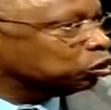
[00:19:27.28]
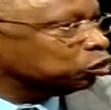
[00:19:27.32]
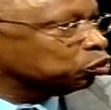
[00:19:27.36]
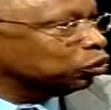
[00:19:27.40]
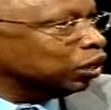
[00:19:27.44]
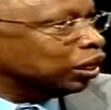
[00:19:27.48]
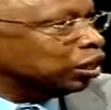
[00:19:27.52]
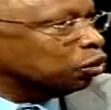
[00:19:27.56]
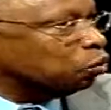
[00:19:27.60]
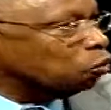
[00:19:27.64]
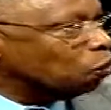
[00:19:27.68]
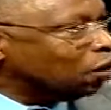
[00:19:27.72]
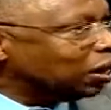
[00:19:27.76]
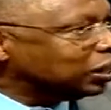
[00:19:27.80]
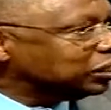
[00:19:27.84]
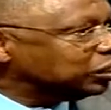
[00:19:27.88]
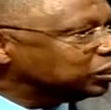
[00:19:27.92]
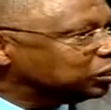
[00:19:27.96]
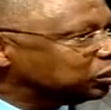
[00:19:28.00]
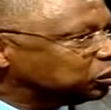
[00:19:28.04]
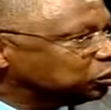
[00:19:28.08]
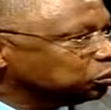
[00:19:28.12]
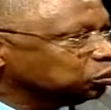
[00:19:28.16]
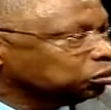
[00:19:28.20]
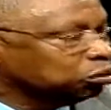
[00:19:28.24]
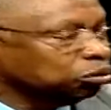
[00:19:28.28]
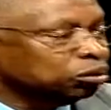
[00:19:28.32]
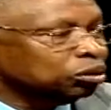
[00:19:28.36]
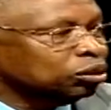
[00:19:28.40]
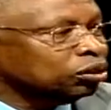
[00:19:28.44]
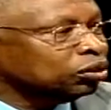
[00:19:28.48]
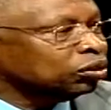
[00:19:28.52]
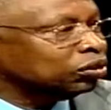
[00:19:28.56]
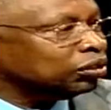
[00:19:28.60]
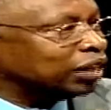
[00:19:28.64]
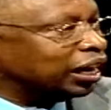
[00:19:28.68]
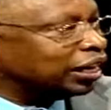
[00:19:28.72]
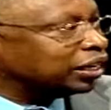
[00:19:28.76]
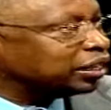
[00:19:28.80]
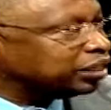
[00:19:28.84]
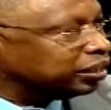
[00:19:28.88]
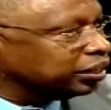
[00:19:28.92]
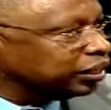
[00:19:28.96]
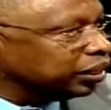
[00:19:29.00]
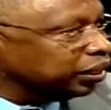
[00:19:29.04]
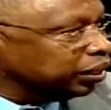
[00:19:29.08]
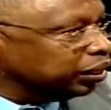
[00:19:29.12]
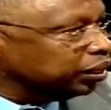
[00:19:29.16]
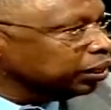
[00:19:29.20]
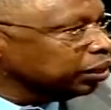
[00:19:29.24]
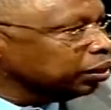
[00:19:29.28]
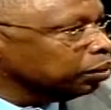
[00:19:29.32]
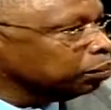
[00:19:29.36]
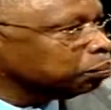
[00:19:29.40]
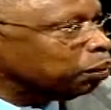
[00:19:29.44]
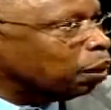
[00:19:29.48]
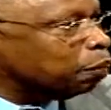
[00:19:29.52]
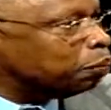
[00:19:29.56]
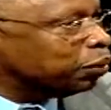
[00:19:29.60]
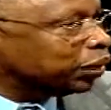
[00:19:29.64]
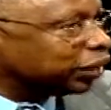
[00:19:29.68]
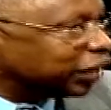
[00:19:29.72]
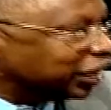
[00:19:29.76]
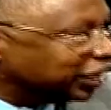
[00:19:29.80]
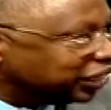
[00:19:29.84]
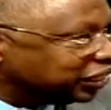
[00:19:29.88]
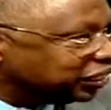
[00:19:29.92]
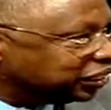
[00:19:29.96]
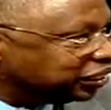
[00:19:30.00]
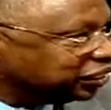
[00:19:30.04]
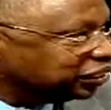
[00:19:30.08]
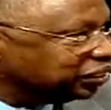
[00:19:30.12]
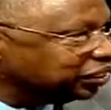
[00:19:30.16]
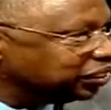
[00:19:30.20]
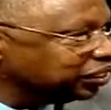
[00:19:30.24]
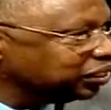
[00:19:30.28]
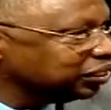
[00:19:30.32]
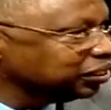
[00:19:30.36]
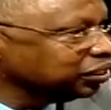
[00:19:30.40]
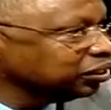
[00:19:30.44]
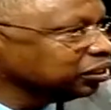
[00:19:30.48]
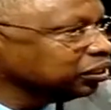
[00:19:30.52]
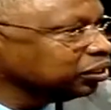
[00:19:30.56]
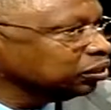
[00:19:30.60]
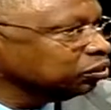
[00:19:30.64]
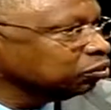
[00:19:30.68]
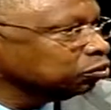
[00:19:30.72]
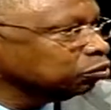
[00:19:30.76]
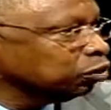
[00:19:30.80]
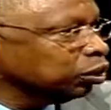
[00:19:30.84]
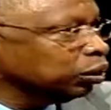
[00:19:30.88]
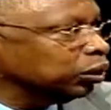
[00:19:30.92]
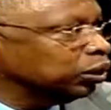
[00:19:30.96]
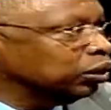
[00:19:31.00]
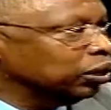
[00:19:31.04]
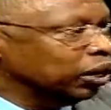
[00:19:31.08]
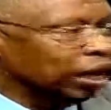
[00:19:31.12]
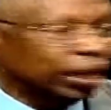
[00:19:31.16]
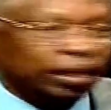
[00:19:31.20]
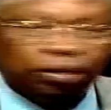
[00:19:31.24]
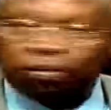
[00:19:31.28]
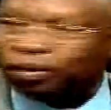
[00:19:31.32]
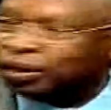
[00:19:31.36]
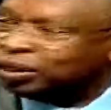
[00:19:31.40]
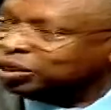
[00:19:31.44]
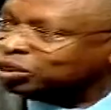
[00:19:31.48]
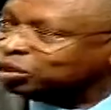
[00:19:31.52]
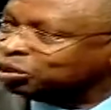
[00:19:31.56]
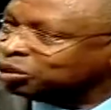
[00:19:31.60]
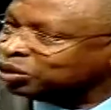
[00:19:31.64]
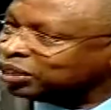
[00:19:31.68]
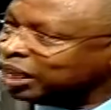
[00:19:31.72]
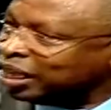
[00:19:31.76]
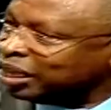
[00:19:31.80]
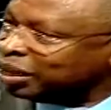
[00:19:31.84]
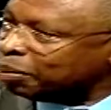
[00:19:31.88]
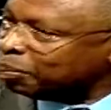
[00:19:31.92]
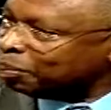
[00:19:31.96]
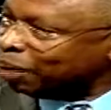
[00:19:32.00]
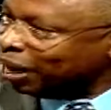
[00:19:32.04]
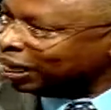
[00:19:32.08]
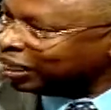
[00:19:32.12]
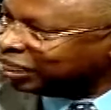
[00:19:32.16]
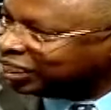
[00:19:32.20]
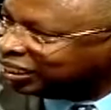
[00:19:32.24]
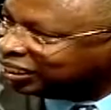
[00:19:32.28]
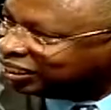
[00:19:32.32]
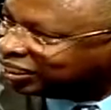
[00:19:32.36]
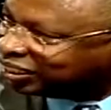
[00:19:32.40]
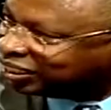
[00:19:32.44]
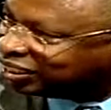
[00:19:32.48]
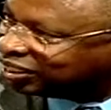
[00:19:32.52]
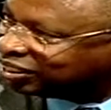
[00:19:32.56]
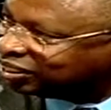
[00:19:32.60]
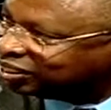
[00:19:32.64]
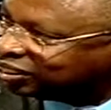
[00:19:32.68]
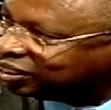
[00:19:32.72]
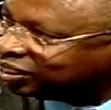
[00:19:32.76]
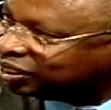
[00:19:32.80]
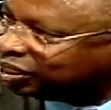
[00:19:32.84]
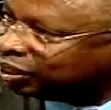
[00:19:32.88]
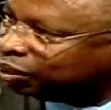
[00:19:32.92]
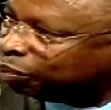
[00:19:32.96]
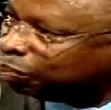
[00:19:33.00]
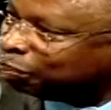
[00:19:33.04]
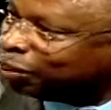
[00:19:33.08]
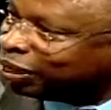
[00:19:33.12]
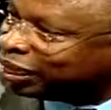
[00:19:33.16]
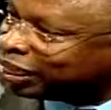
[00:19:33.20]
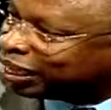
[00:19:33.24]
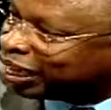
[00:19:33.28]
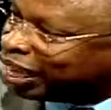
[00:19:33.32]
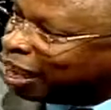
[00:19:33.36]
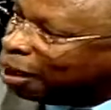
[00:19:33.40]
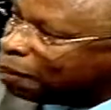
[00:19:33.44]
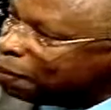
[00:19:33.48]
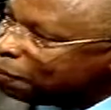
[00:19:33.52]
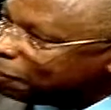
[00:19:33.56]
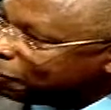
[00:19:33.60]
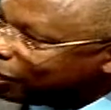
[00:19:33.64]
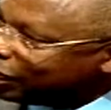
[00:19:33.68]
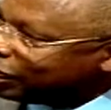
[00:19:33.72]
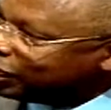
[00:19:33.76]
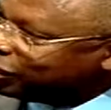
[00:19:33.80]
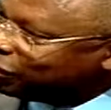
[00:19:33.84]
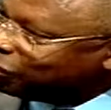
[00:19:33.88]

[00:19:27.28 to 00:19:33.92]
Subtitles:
we are the ones who write the publications. We are the ones who write the patents. But the company